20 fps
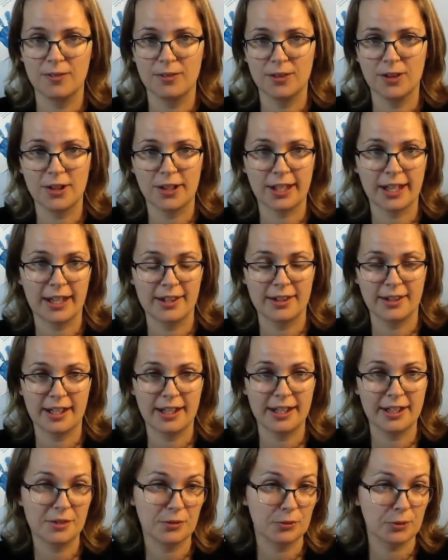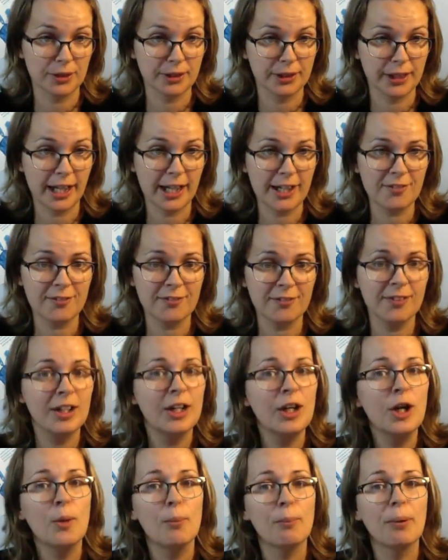look at it in real life,
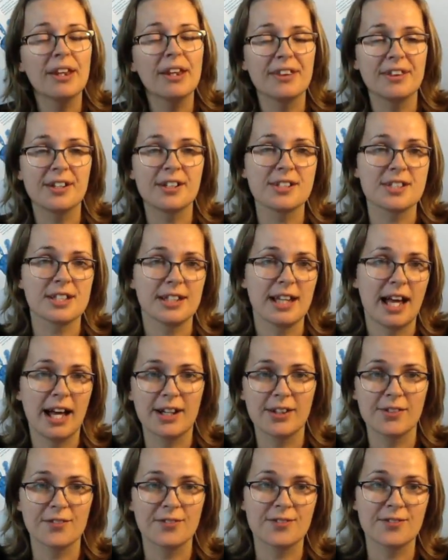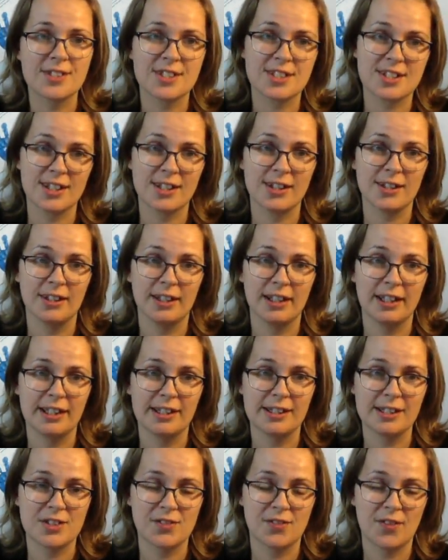but there's a lot of skill
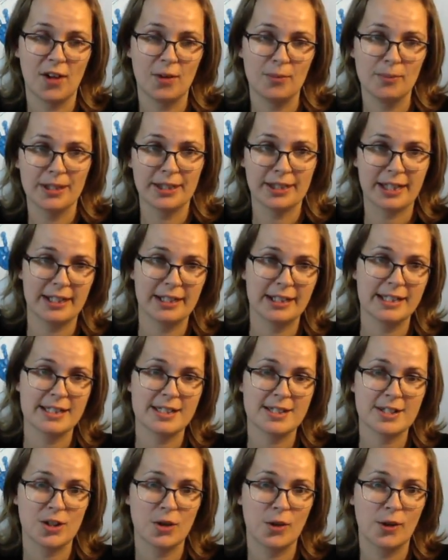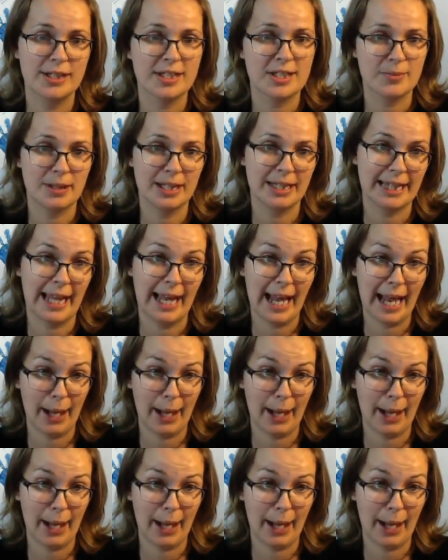and development that needs to go on to make that